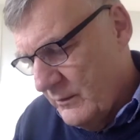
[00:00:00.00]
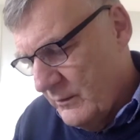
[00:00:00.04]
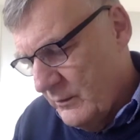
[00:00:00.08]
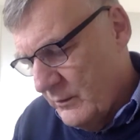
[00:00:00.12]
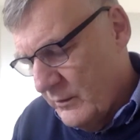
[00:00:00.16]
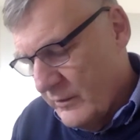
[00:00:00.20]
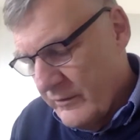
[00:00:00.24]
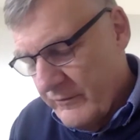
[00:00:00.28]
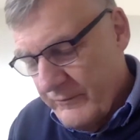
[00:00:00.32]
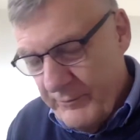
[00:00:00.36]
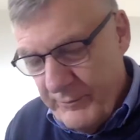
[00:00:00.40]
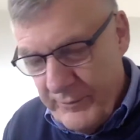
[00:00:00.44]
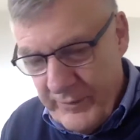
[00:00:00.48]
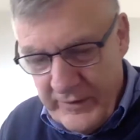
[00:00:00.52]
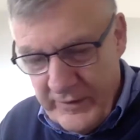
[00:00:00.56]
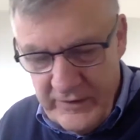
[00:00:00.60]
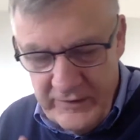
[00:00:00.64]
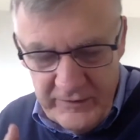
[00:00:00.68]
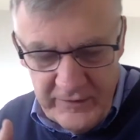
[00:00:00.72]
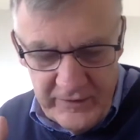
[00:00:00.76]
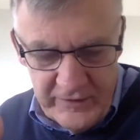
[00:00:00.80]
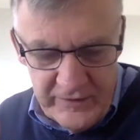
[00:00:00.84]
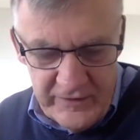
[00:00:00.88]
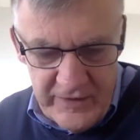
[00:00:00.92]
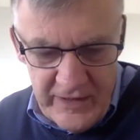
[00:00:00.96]
have been
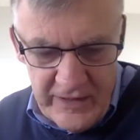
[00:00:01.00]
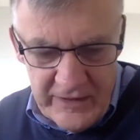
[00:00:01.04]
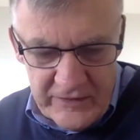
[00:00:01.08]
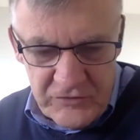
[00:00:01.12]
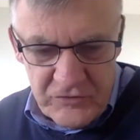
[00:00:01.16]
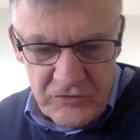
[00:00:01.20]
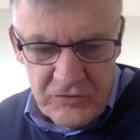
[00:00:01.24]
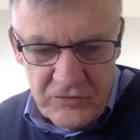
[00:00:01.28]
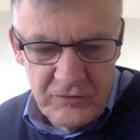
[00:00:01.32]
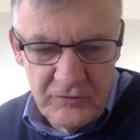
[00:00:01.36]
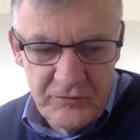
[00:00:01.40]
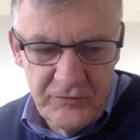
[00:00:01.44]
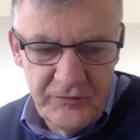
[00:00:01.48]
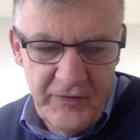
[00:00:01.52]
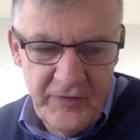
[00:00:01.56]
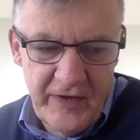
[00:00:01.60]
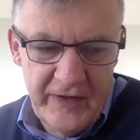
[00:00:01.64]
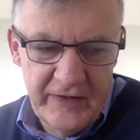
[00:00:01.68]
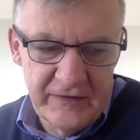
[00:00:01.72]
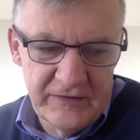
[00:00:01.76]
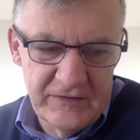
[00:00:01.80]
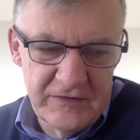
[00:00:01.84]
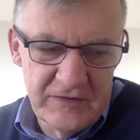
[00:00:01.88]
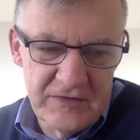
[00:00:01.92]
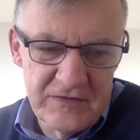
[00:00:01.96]
the natural
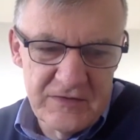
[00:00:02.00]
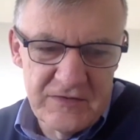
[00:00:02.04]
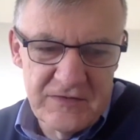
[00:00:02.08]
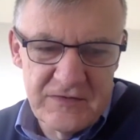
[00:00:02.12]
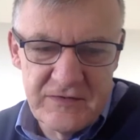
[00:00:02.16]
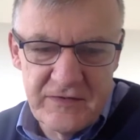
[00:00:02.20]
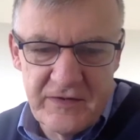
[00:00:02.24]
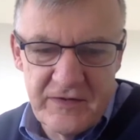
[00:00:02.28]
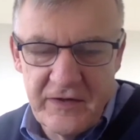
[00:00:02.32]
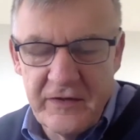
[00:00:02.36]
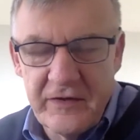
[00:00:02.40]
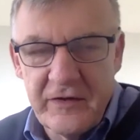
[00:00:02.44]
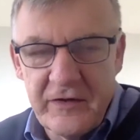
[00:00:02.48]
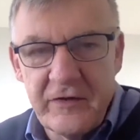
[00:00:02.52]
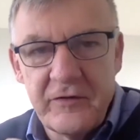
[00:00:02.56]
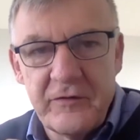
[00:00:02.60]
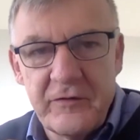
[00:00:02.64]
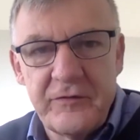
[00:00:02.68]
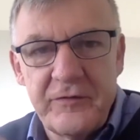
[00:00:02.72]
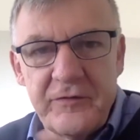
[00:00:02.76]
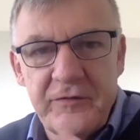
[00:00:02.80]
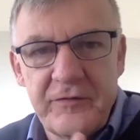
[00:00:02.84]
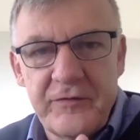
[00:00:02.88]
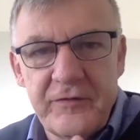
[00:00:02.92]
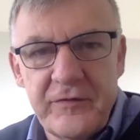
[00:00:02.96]
factors that have